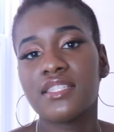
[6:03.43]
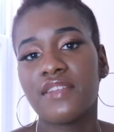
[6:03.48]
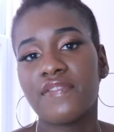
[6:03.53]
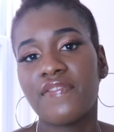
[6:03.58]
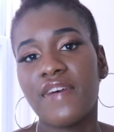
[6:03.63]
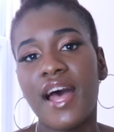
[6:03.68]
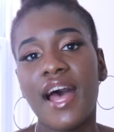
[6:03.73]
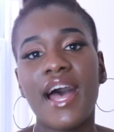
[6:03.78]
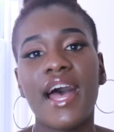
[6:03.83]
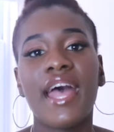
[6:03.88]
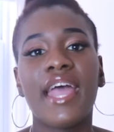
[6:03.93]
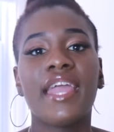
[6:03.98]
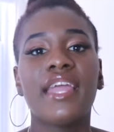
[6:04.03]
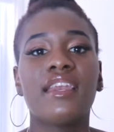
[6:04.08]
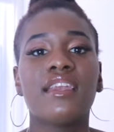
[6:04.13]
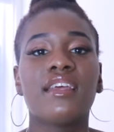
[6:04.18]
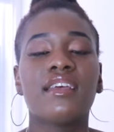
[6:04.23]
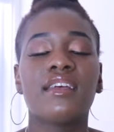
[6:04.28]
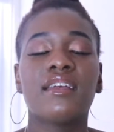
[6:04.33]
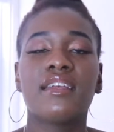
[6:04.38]
to
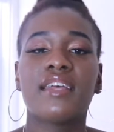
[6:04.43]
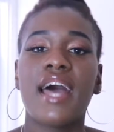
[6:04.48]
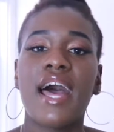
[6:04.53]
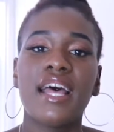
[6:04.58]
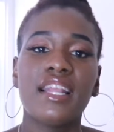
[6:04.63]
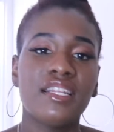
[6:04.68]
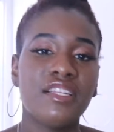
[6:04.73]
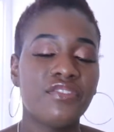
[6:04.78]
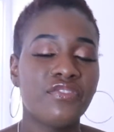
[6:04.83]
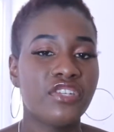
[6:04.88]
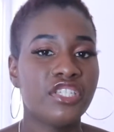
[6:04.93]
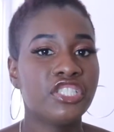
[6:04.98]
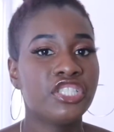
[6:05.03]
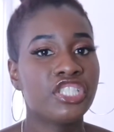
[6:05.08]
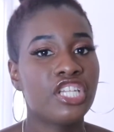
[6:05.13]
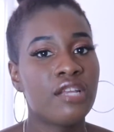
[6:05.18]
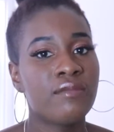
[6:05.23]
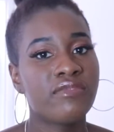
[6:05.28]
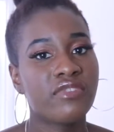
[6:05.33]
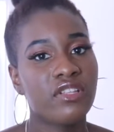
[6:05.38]
find godly
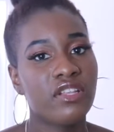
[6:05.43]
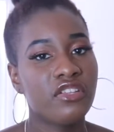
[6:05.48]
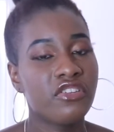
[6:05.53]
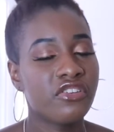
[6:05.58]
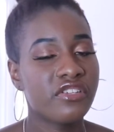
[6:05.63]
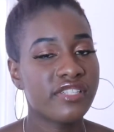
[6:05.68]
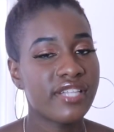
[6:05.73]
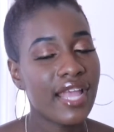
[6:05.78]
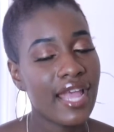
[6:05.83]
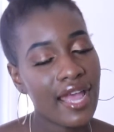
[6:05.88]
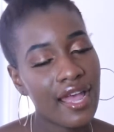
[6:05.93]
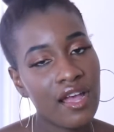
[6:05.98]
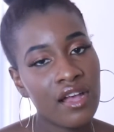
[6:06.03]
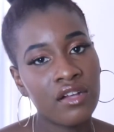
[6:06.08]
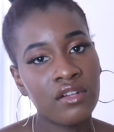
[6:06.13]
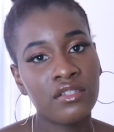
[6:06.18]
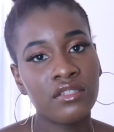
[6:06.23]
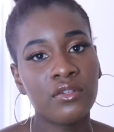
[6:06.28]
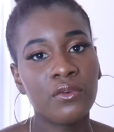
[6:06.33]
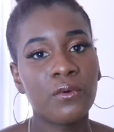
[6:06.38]
friendships in your
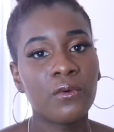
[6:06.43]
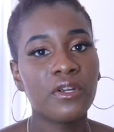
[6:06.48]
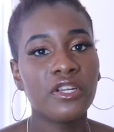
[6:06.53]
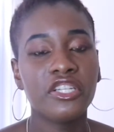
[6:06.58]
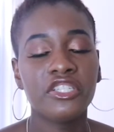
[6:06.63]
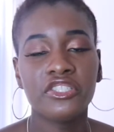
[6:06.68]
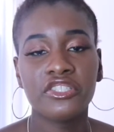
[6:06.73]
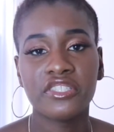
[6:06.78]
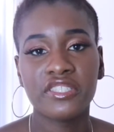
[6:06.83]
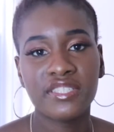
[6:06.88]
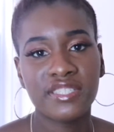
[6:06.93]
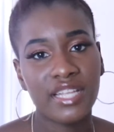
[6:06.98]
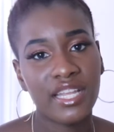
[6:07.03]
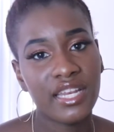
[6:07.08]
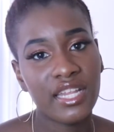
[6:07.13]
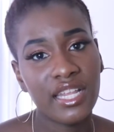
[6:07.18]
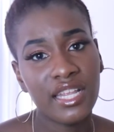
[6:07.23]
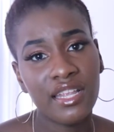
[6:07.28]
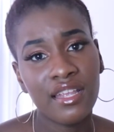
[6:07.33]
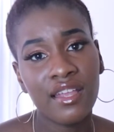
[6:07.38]
town or in your
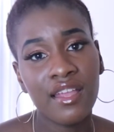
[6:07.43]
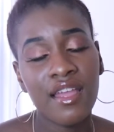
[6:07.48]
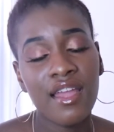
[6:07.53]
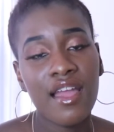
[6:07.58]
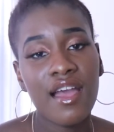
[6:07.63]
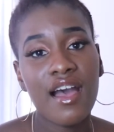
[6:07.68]
city,